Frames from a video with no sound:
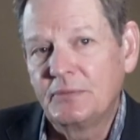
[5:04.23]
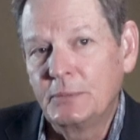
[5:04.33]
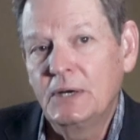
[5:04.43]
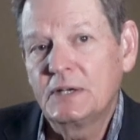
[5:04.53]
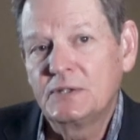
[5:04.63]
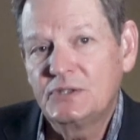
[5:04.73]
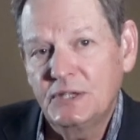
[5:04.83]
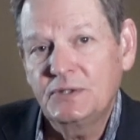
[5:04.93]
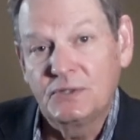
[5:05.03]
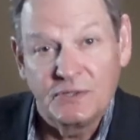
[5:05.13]
American
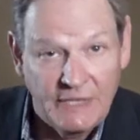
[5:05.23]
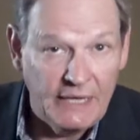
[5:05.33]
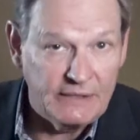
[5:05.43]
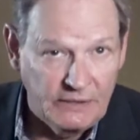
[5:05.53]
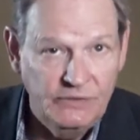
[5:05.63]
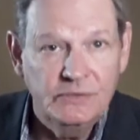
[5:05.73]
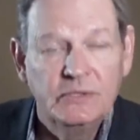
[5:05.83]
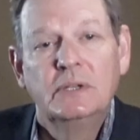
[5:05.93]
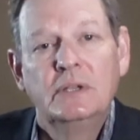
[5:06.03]
citizens, that is,